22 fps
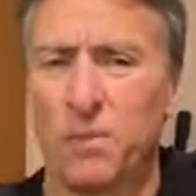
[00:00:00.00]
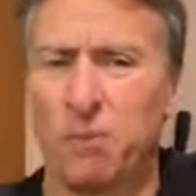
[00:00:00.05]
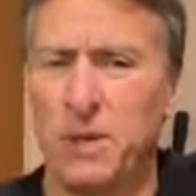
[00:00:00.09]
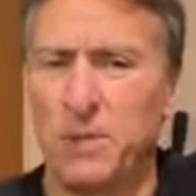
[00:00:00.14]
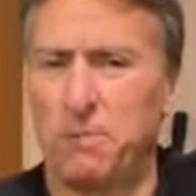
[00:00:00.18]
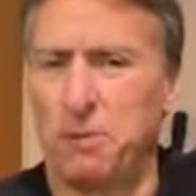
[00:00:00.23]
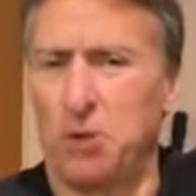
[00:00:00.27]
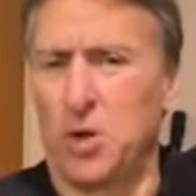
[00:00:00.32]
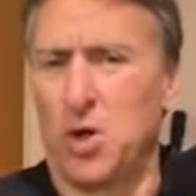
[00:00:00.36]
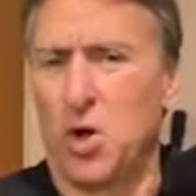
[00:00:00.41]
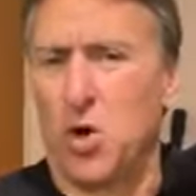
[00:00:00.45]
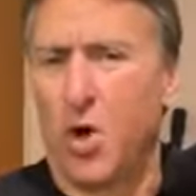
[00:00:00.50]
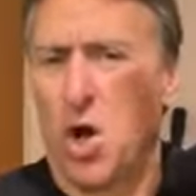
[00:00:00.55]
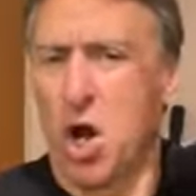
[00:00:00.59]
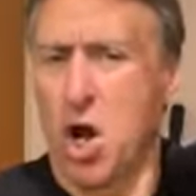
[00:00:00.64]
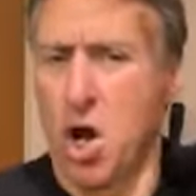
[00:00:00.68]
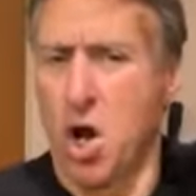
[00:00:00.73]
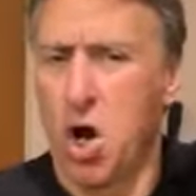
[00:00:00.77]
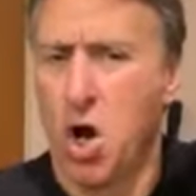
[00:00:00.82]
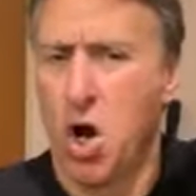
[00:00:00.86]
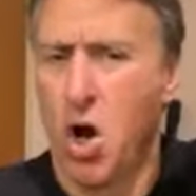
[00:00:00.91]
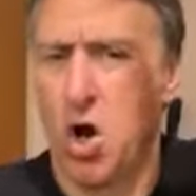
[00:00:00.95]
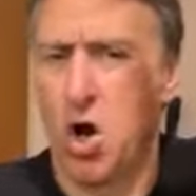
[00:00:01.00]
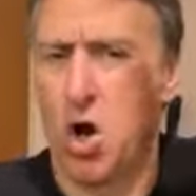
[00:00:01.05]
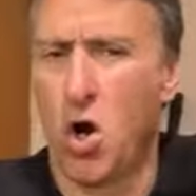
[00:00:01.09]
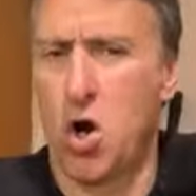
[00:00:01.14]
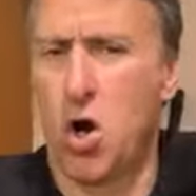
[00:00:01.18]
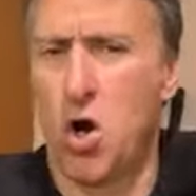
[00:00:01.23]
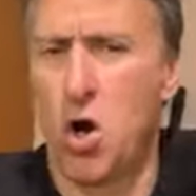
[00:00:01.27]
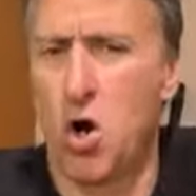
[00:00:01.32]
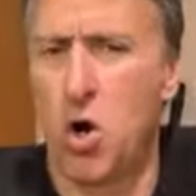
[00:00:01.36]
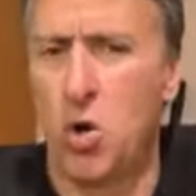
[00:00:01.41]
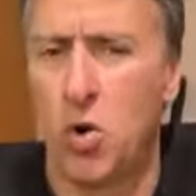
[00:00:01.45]
People are going,
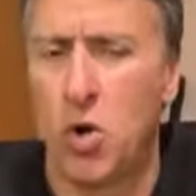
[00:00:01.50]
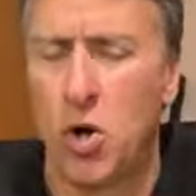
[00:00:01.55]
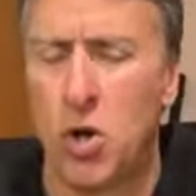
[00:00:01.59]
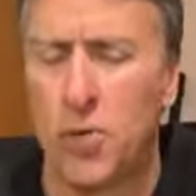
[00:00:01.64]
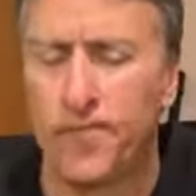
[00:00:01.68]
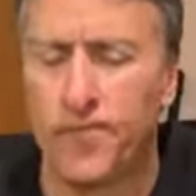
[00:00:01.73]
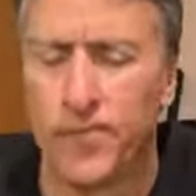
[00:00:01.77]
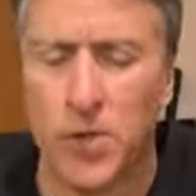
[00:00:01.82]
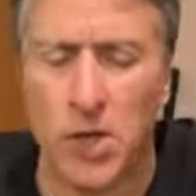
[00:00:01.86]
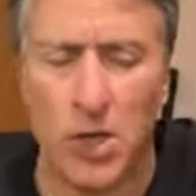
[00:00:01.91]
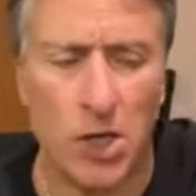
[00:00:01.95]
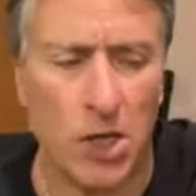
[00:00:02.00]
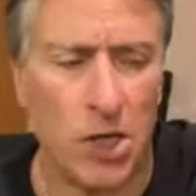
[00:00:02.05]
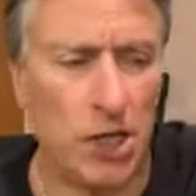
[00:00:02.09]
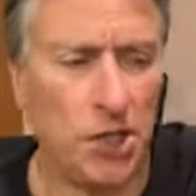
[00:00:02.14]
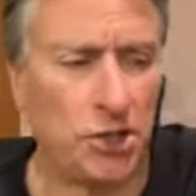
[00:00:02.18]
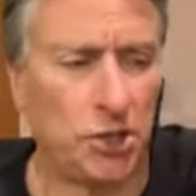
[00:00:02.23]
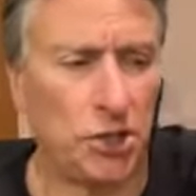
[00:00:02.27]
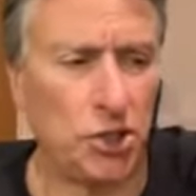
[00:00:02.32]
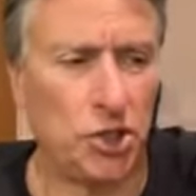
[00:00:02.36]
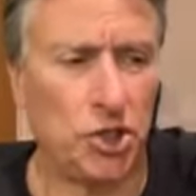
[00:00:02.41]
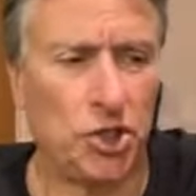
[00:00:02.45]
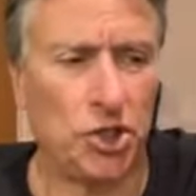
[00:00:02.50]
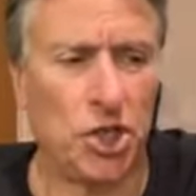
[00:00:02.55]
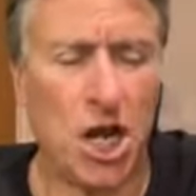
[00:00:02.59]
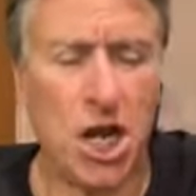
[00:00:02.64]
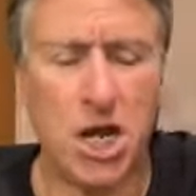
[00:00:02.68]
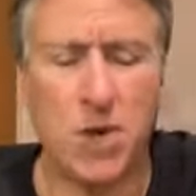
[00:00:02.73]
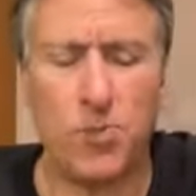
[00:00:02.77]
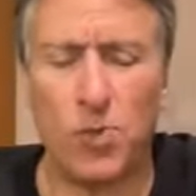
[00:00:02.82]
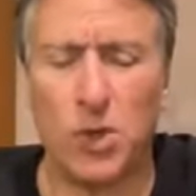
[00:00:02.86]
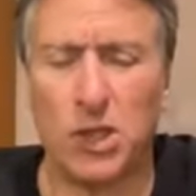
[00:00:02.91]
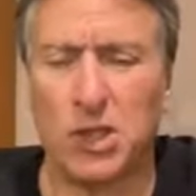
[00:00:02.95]
oh, it's a
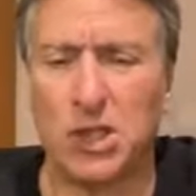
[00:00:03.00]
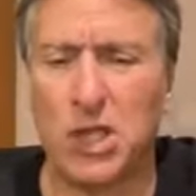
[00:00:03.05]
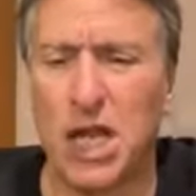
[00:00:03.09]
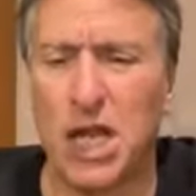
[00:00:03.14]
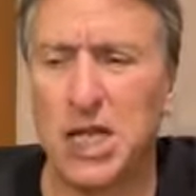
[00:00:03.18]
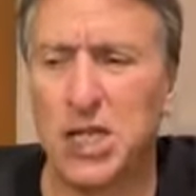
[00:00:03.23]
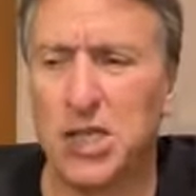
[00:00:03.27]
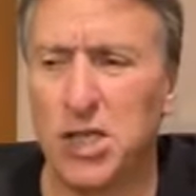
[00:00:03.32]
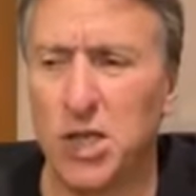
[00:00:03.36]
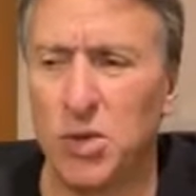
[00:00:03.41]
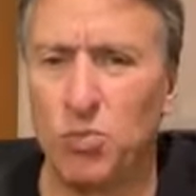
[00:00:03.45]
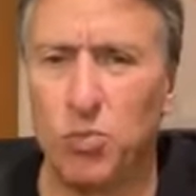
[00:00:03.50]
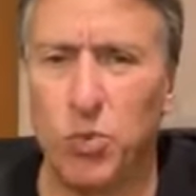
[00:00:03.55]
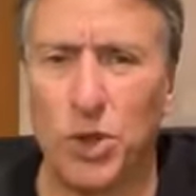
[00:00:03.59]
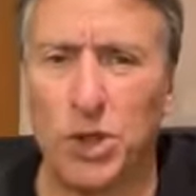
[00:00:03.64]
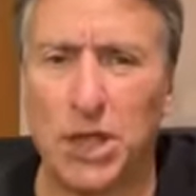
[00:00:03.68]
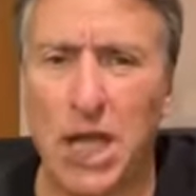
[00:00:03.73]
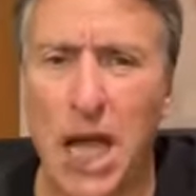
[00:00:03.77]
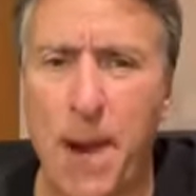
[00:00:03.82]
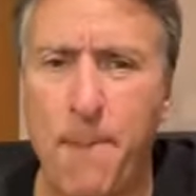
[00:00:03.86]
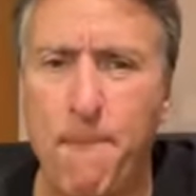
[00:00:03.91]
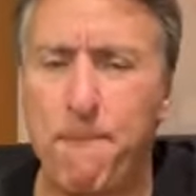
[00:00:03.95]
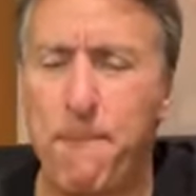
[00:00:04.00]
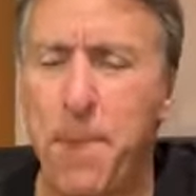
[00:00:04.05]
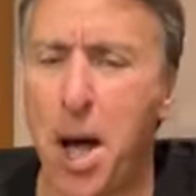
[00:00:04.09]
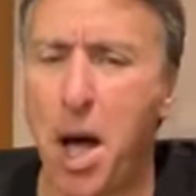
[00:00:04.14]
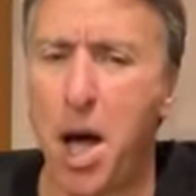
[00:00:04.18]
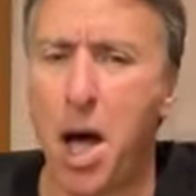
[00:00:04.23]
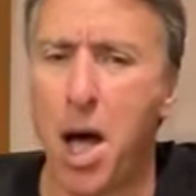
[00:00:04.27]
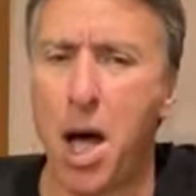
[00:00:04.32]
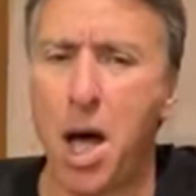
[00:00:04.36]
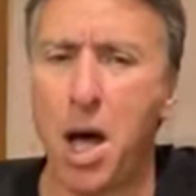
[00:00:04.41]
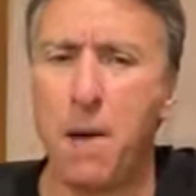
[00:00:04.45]
shame what they did with that
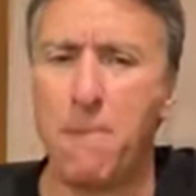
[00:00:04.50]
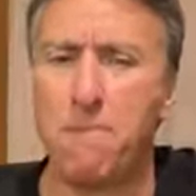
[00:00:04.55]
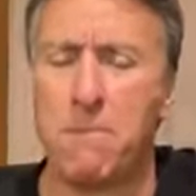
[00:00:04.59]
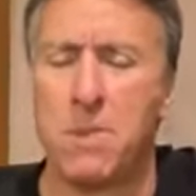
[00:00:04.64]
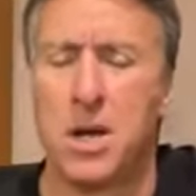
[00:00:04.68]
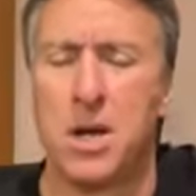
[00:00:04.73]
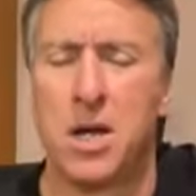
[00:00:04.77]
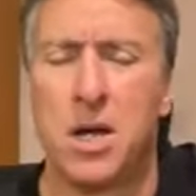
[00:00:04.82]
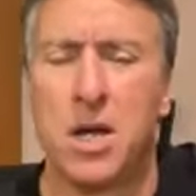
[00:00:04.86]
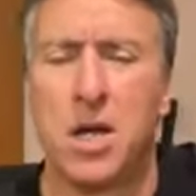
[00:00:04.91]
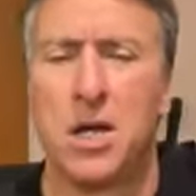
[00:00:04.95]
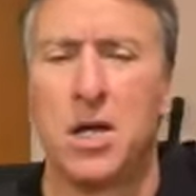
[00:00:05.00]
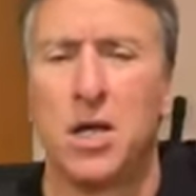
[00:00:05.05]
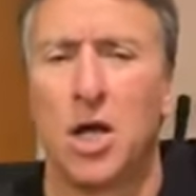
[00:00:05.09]
bomb.